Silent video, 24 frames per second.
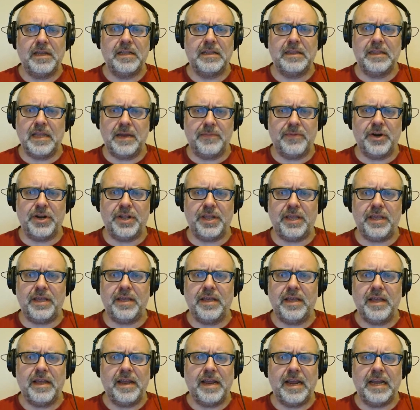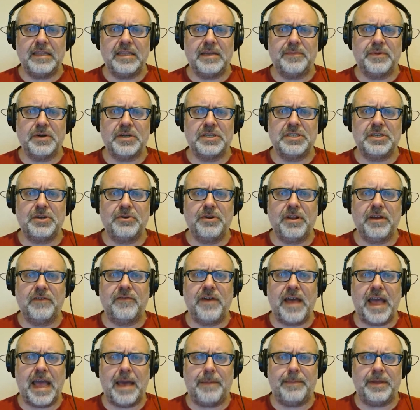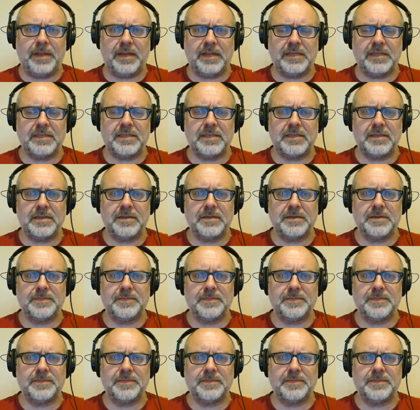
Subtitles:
liberty, and the pursuit of happiness.